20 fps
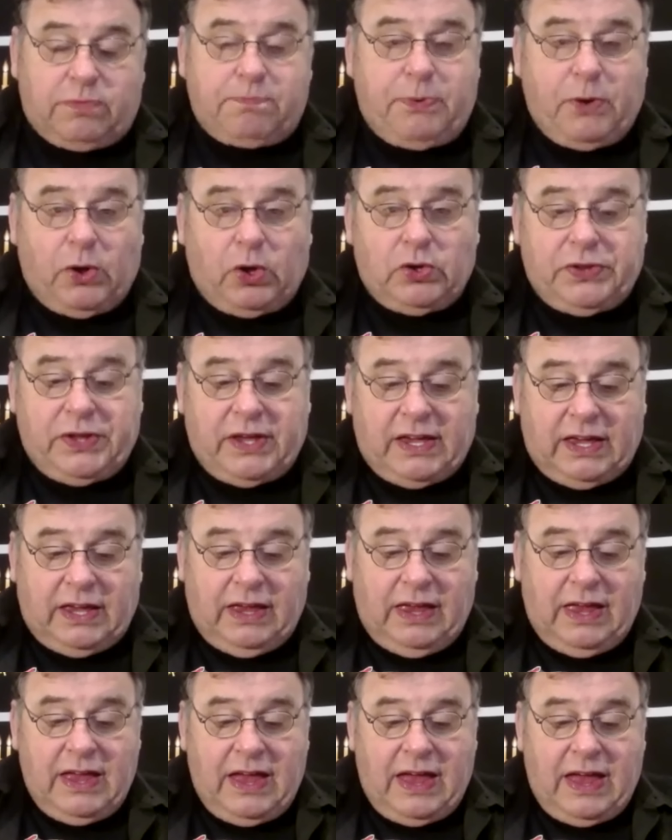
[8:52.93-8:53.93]

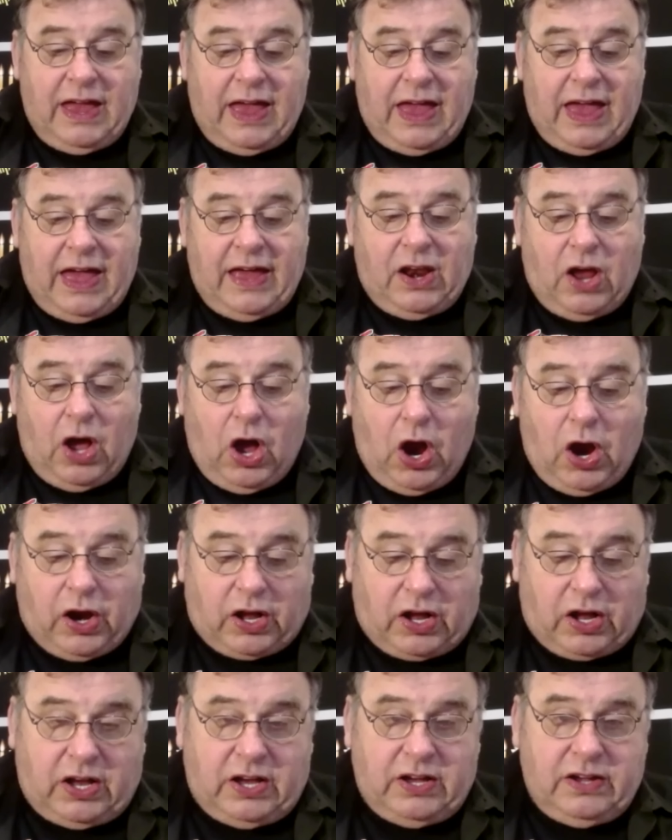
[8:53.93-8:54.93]
building an
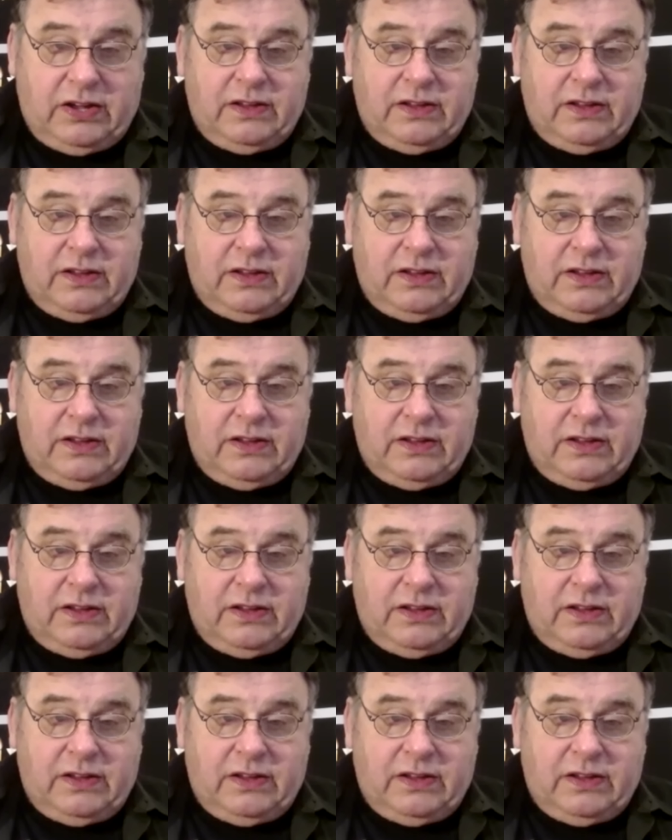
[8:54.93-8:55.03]
ark.